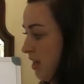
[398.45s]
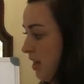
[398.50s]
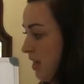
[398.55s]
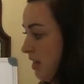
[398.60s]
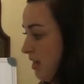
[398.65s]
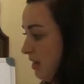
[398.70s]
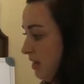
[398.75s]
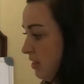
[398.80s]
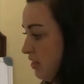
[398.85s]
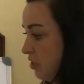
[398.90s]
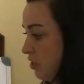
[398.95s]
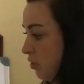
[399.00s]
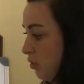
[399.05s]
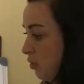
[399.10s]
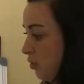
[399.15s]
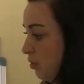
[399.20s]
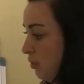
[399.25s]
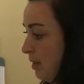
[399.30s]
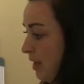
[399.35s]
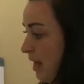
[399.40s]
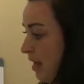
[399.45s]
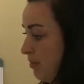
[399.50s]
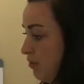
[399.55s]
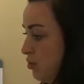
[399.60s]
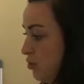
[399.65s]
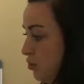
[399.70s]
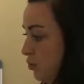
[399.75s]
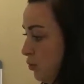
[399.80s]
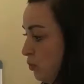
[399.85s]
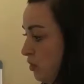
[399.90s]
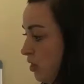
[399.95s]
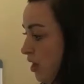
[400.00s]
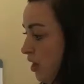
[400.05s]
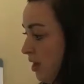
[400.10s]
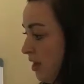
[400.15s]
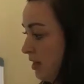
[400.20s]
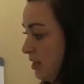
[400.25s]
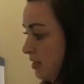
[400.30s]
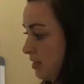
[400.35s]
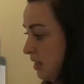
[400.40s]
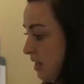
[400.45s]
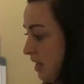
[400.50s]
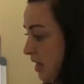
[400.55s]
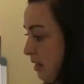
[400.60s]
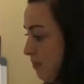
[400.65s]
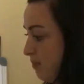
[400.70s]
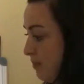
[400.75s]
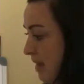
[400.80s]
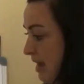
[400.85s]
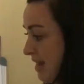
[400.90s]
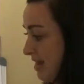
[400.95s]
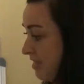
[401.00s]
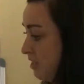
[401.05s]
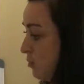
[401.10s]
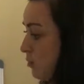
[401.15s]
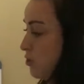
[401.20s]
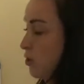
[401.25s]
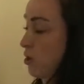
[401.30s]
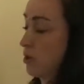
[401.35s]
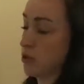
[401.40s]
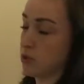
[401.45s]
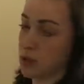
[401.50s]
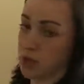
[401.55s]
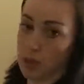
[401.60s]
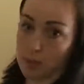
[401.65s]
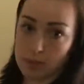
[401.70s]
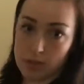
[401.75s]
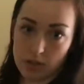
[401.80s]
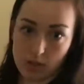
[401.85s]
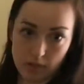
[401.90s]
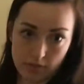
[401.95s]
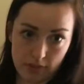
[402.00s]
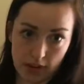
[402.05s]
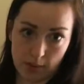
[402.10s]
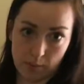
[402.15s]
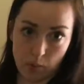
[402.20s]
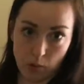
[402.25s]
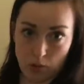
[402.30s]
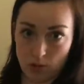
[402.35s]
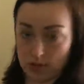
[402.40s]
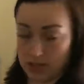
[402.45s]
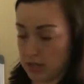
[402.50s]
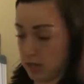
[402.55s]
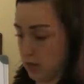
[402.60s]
And the children would have to cut and paste, which also helps with their fine motor